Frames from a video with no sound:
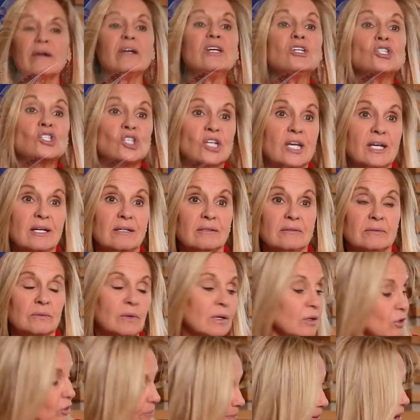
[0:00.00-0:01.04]
is she? Well,
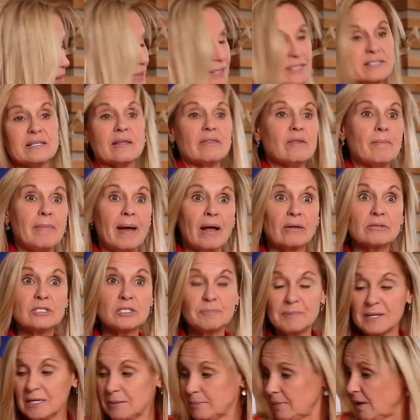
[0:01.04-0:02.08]
her body's on the balance
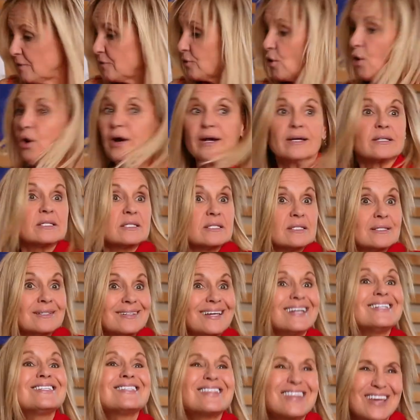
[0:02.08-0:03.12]
beam, of course.
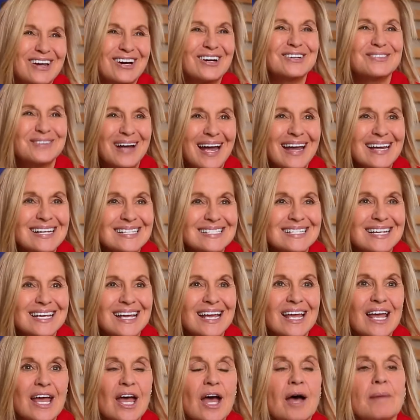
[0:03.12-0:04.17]
It's there, right?
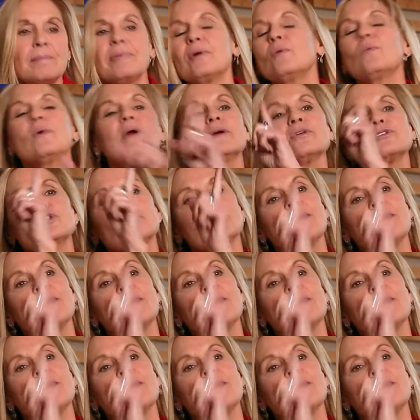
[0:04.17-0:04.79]
But where's her